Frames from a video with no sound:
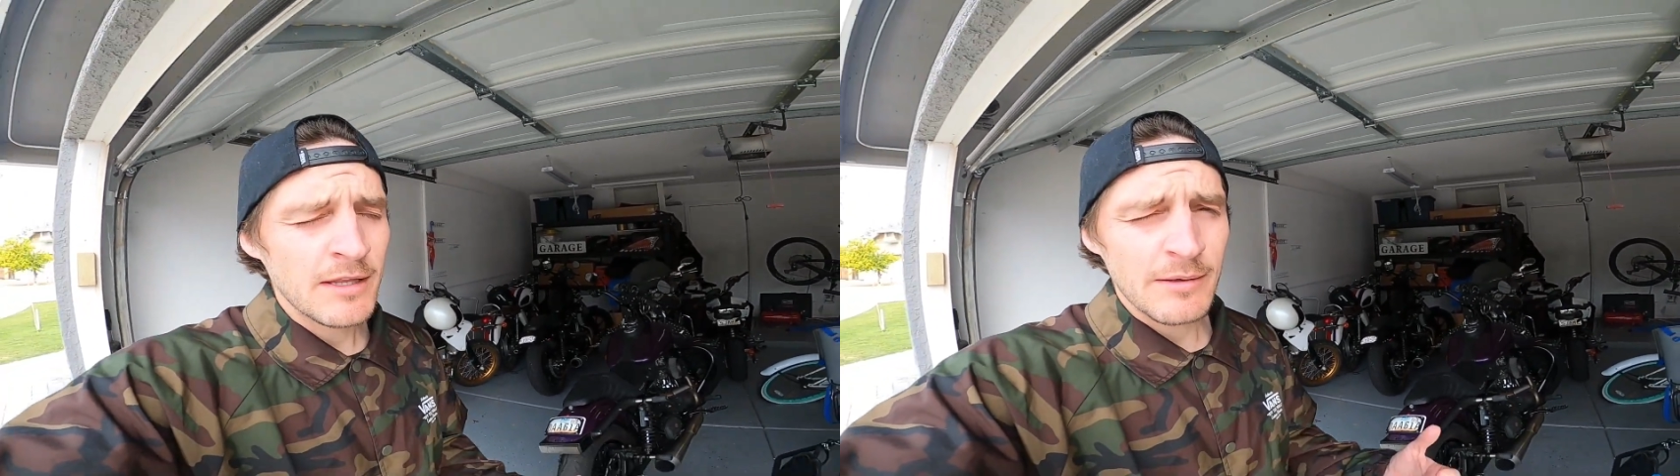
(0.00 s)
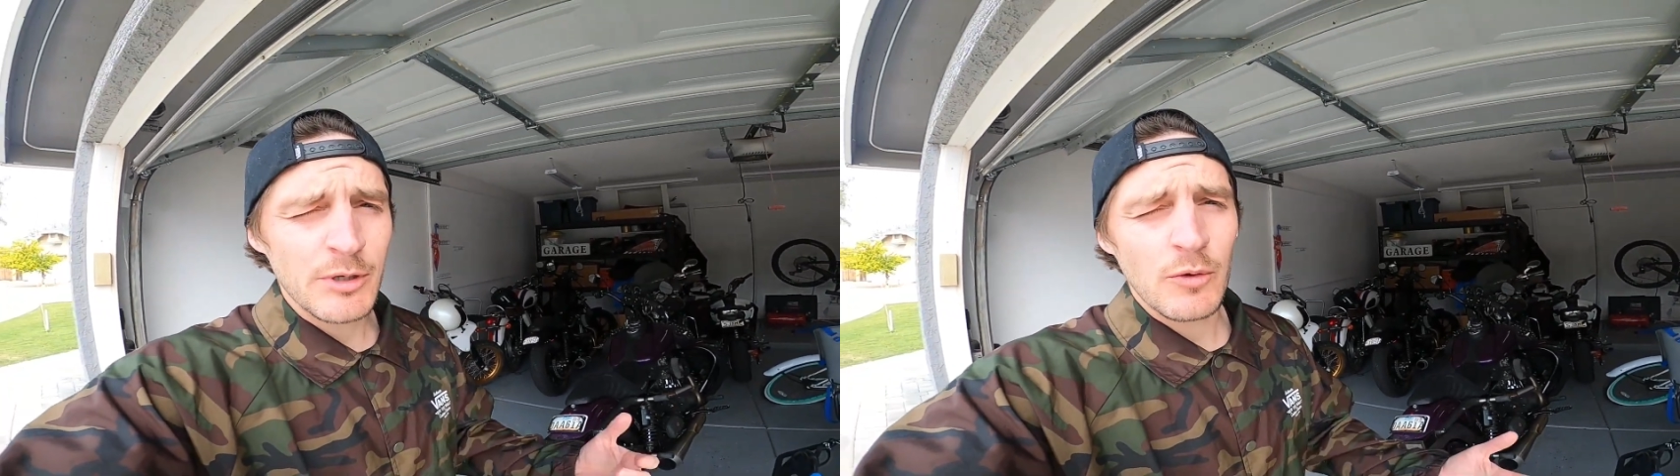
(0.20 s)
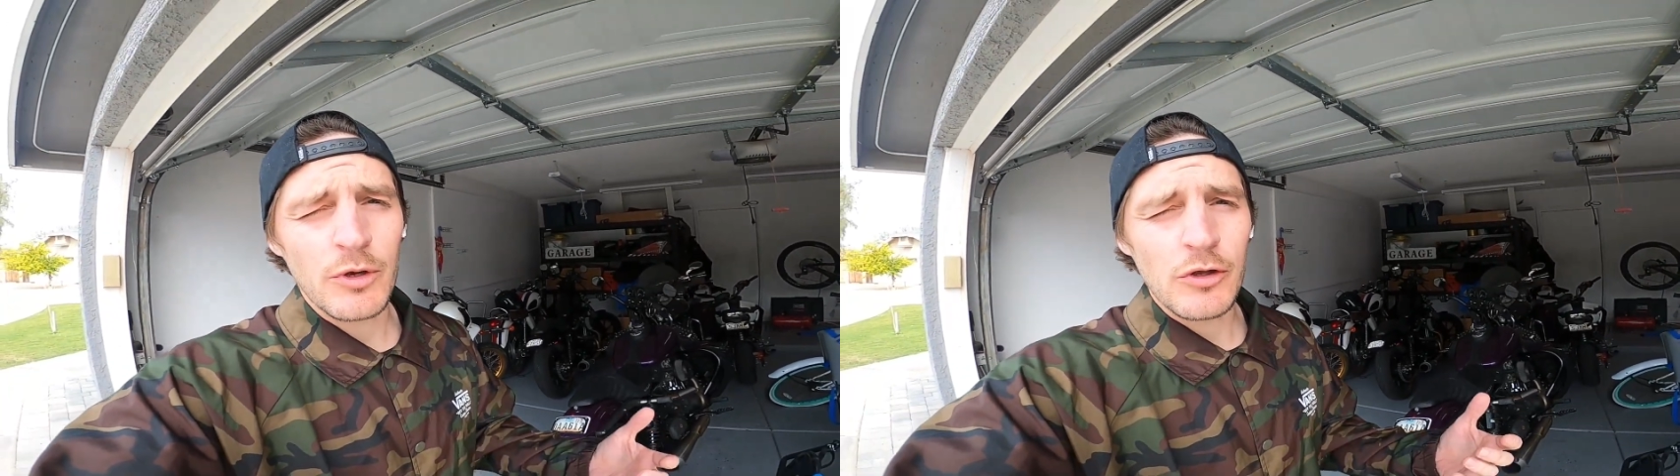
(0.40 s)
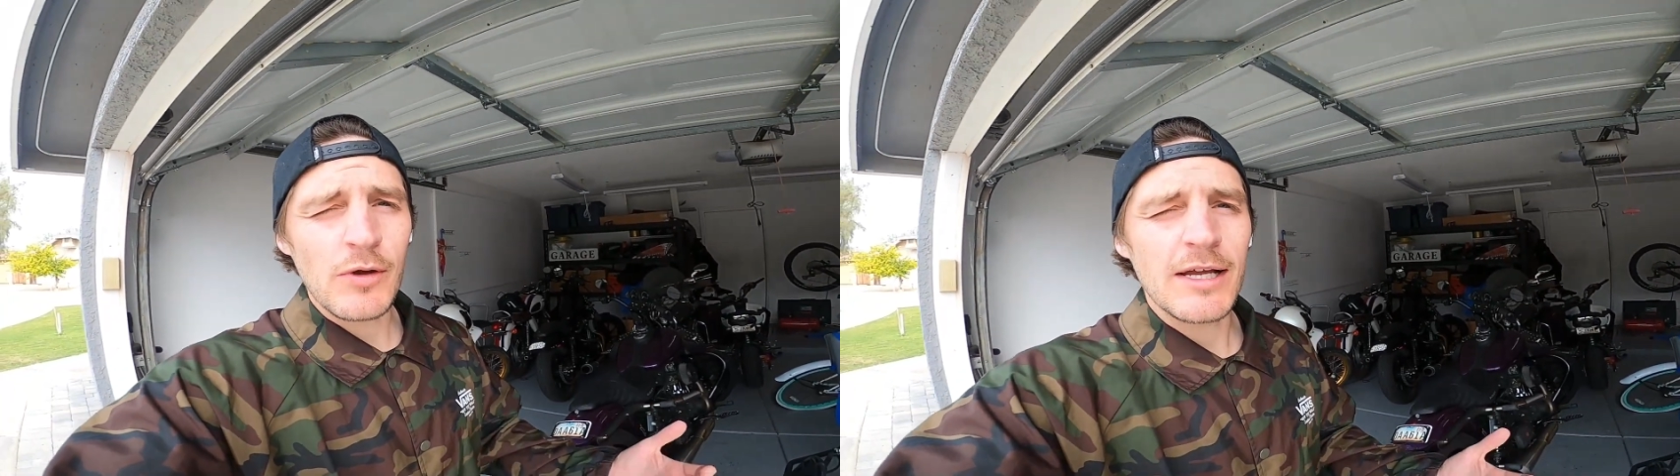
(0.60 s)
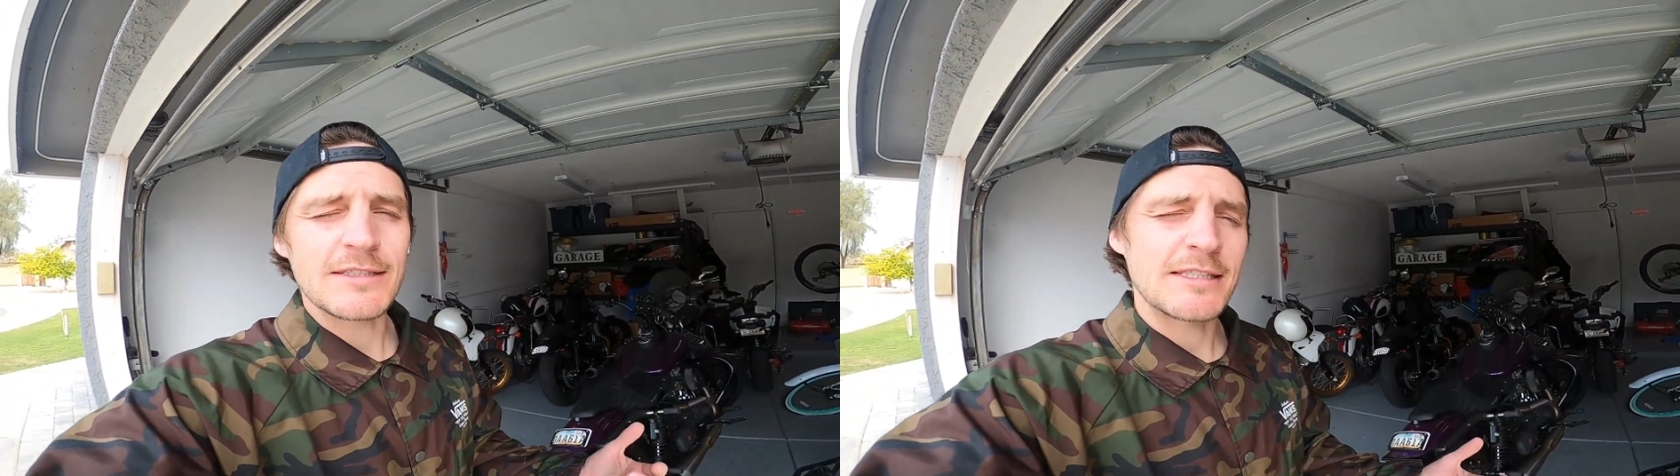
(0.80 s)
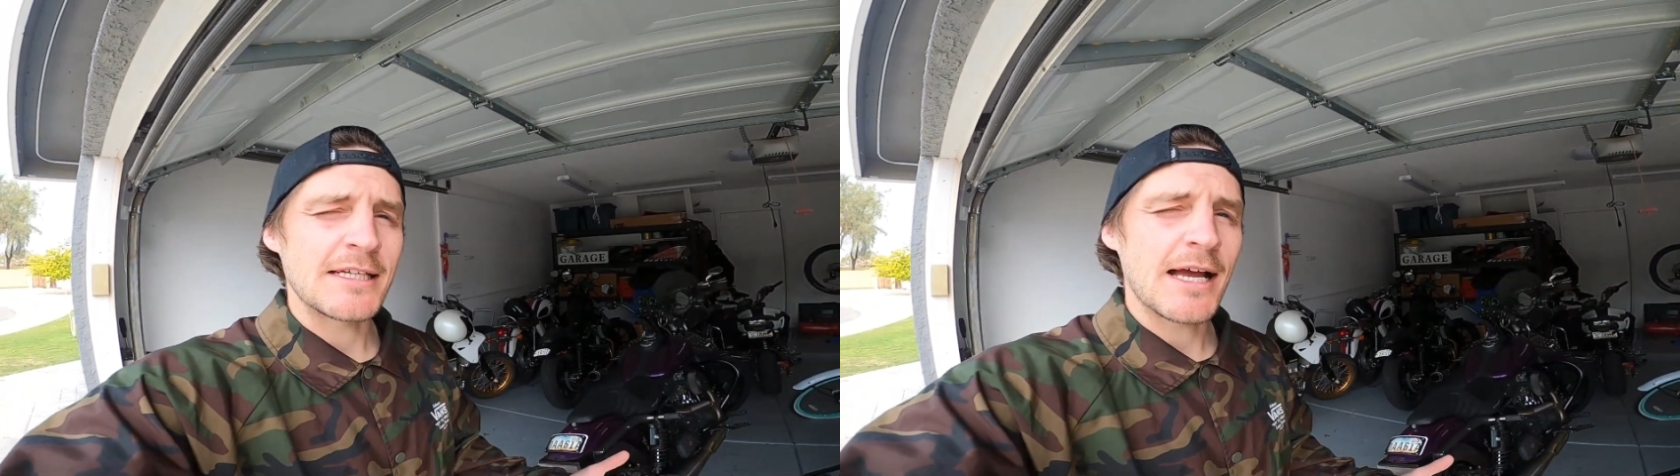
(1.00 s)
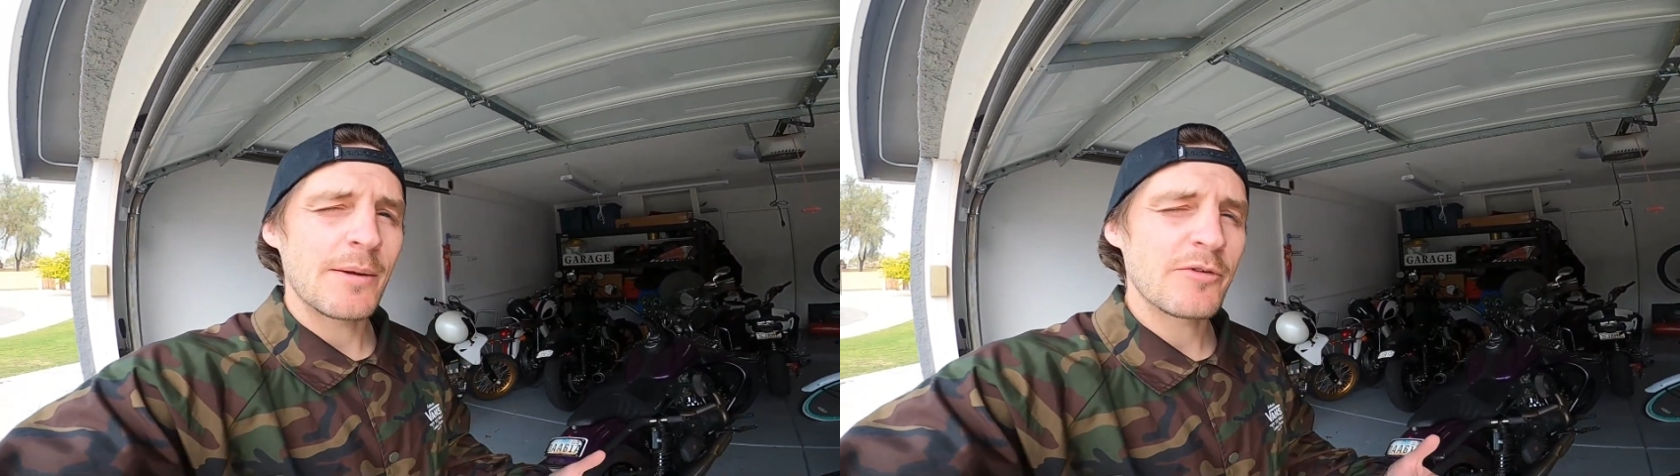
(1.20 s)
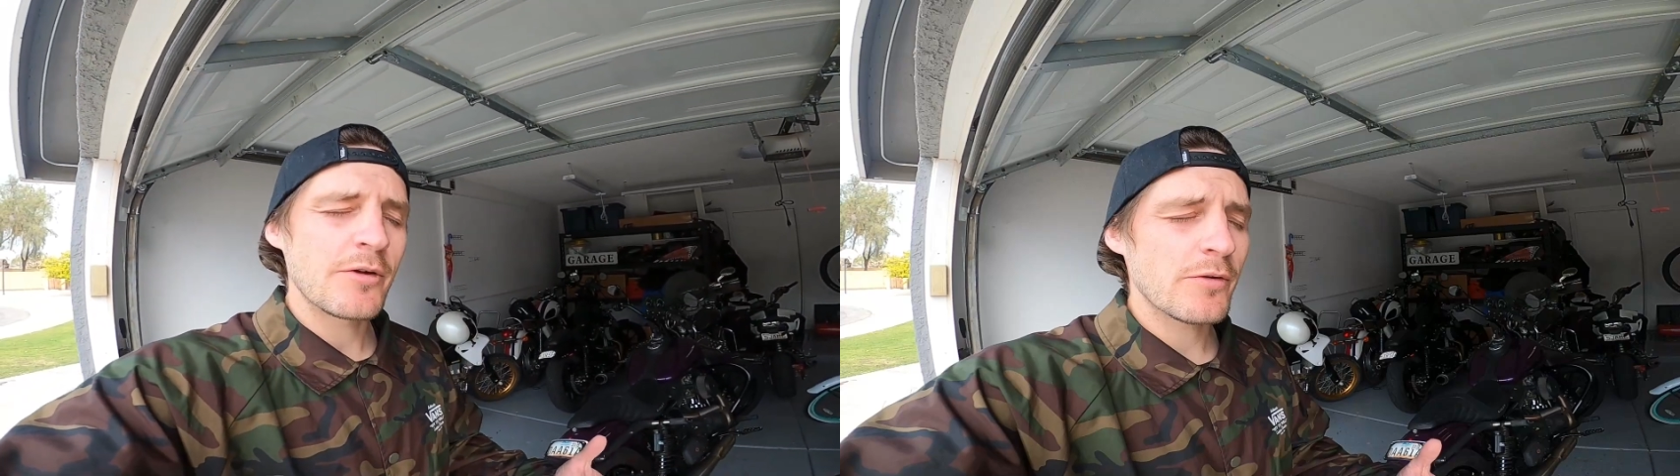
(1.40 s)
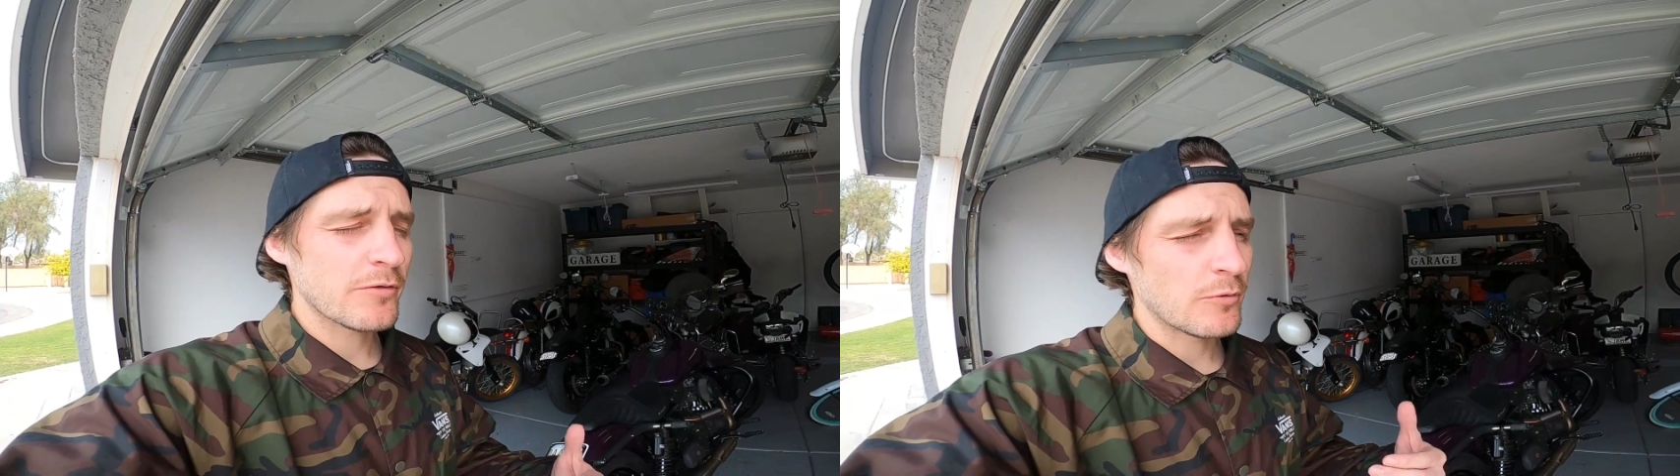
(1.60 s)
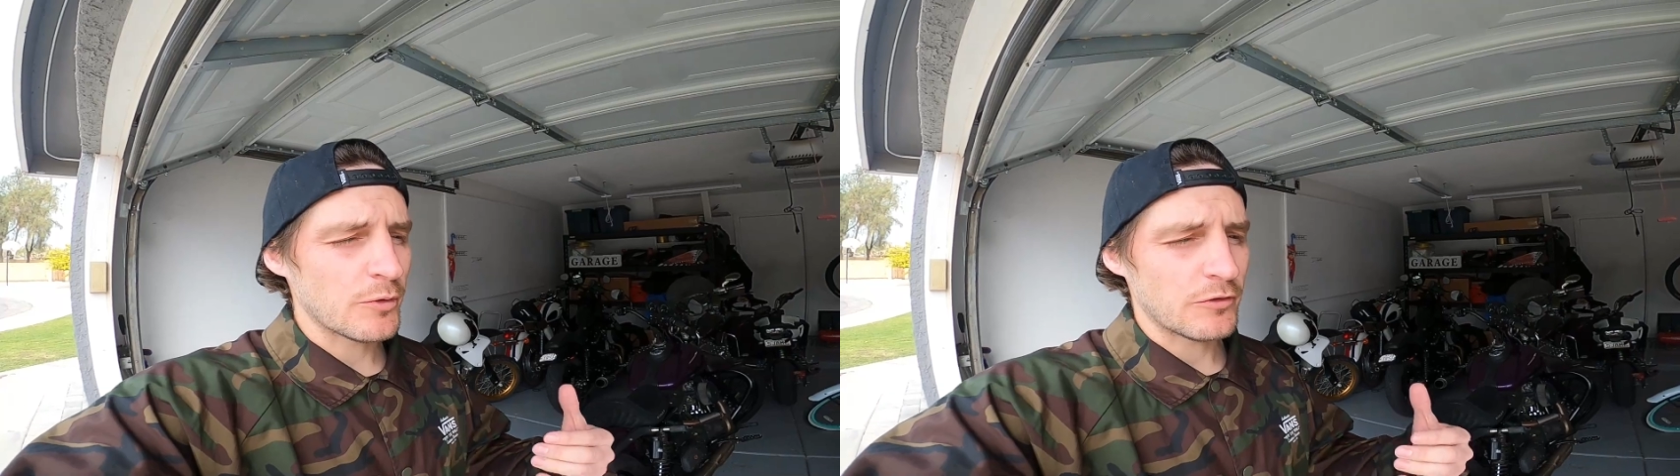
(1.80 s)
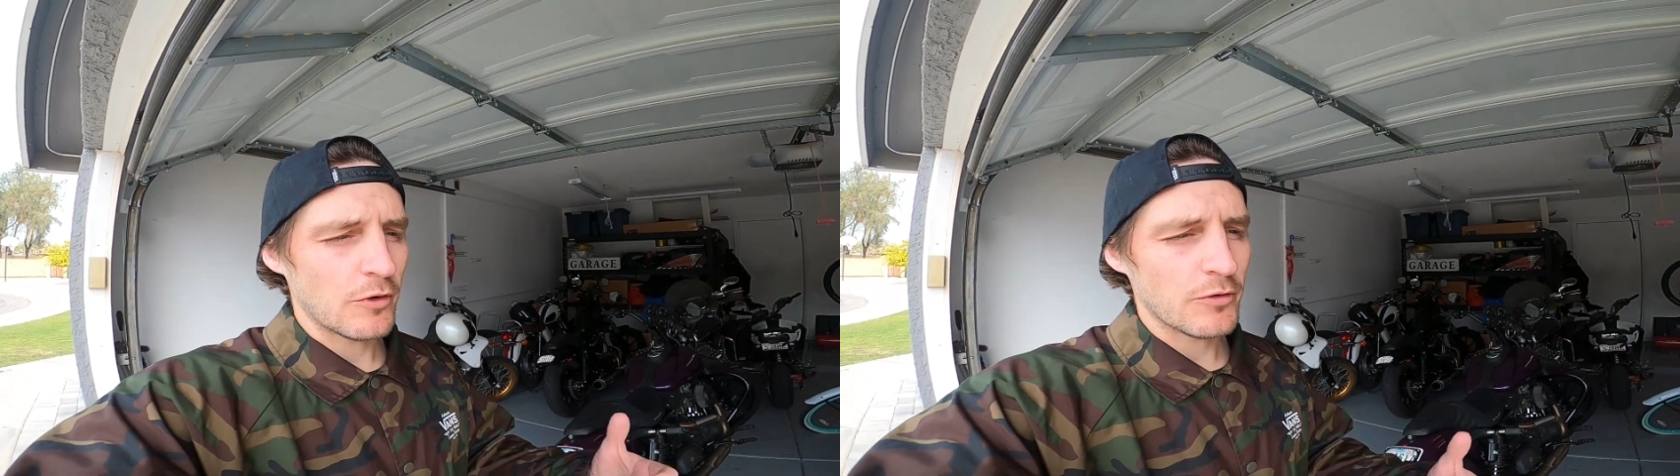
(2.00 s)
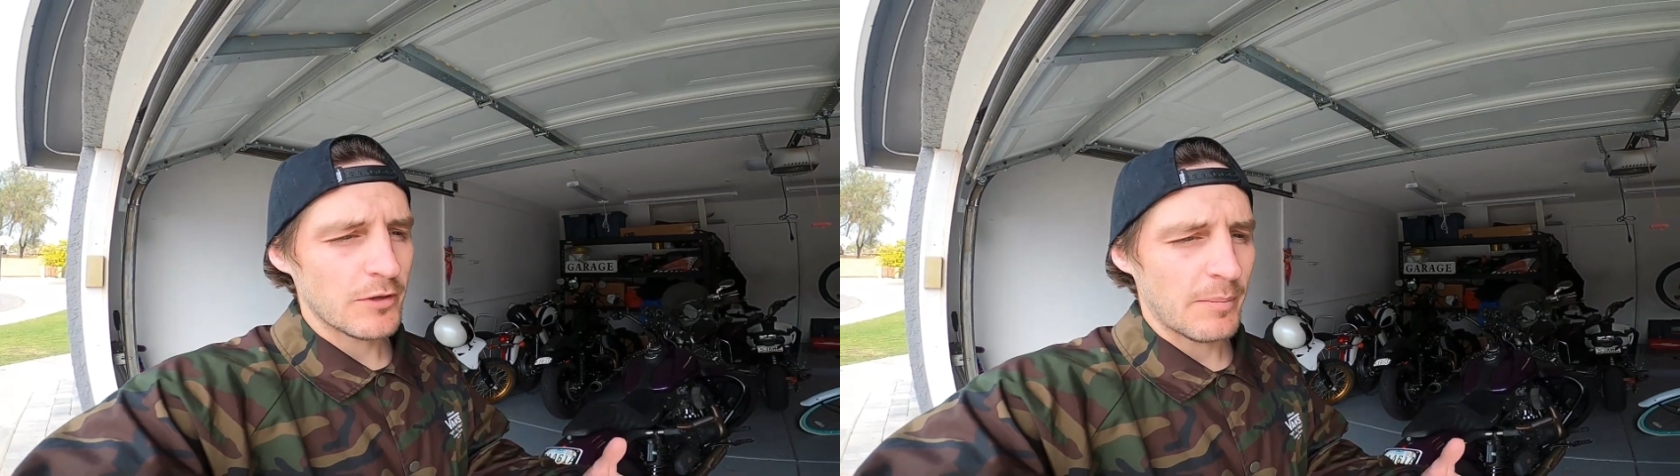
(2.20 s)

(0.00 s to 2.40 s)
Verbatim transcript: Let me know what you guys think. I'm still super stoked